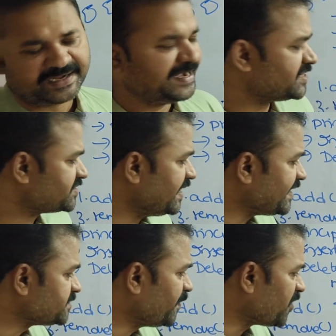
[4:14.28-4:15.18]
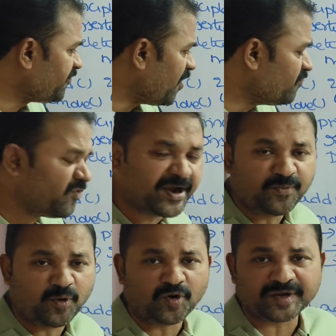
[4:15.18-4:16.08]
Next let us perform one
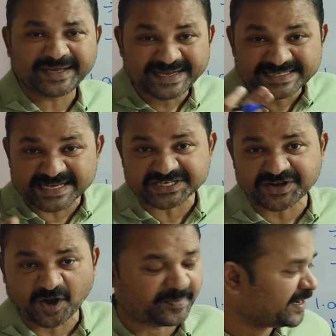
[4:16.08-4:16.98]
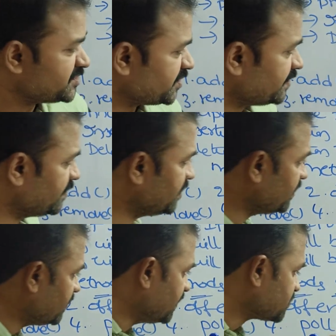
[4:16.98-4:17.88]
more insertion operation.
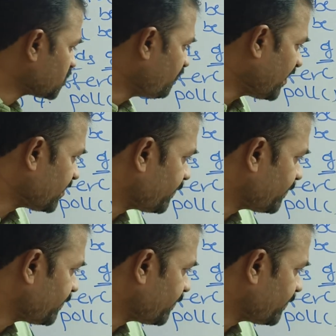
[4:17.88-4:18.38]
So for